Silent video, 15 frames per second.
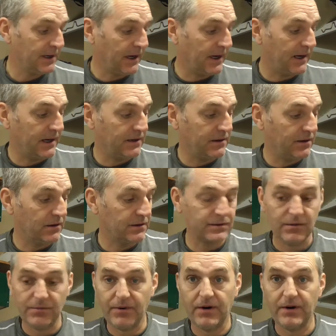I'd got
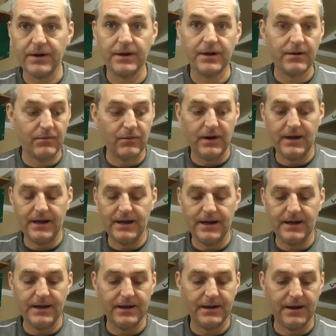to a point
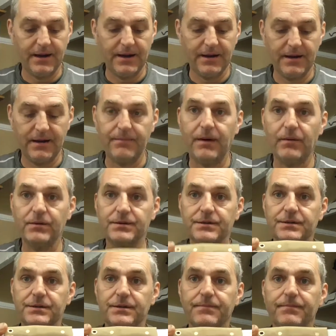where
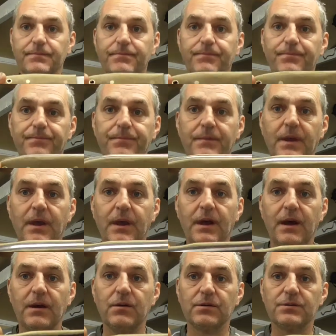
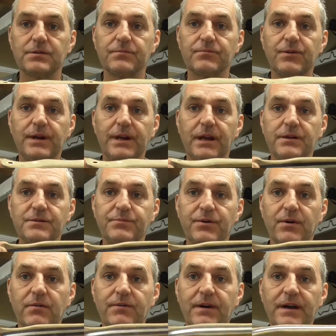I'd got some really nice
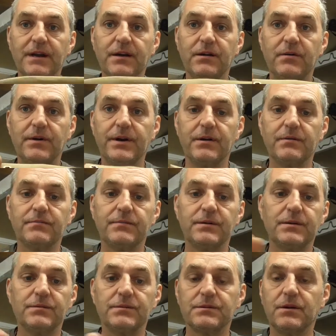profiling going on.
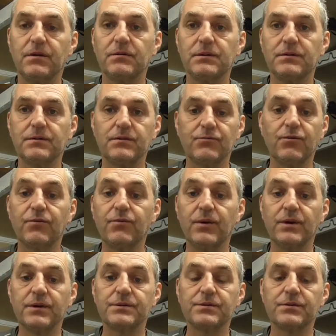This one's all done, the rough
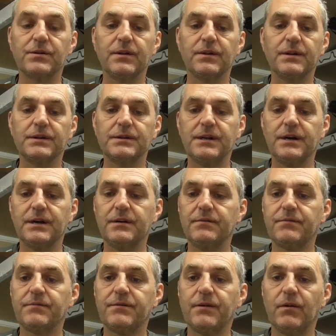work's done on this
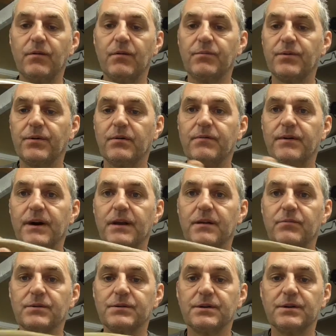knife, all the
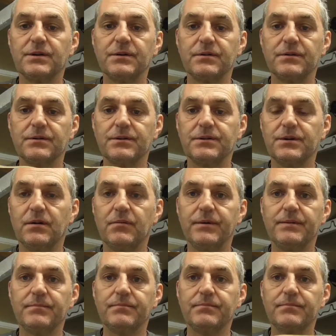profiling was all, you know, so it's all
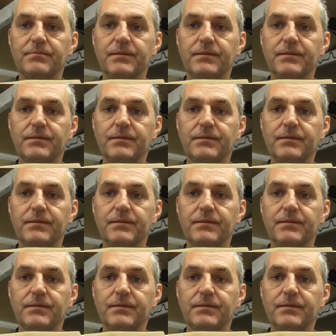been